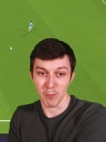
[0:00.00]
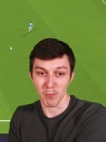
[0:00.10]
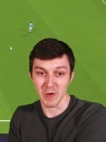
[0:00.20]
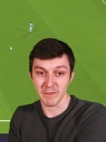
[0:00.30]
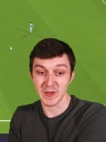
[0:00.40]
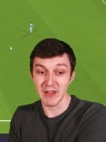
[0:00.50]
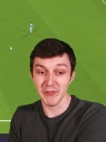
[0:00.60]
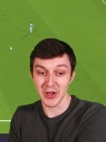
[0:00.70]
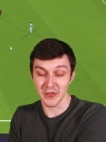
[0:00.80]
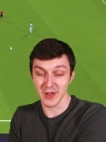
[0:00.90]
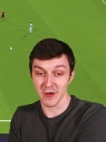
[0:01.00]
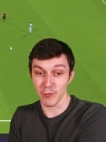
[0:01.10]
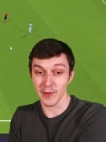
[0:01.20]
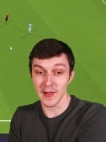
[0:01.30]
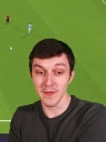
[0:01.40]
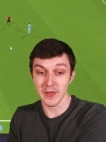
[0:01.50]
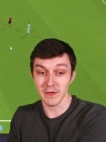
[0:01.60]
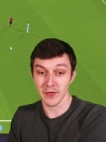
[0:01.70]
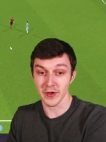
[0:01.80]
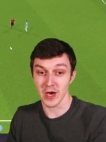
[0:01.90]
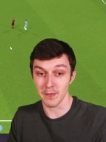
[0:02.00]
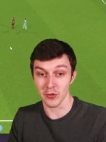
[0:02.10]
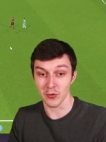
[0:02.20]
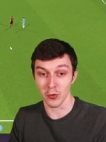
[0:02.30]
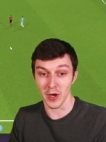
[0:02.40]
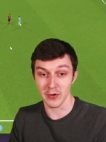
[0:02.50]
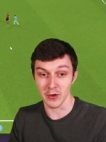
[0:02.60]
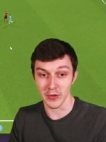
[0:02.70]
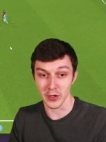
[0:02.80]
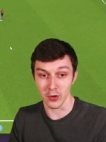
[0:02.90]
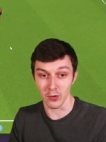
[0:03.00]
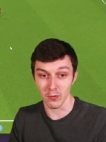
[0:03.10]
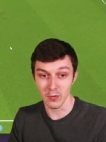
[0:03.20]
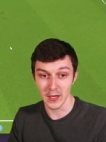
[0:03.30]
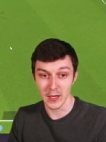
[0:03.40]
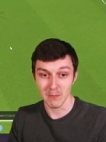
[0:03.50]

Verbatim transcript: We've given ourselves plenty of time to score another goal.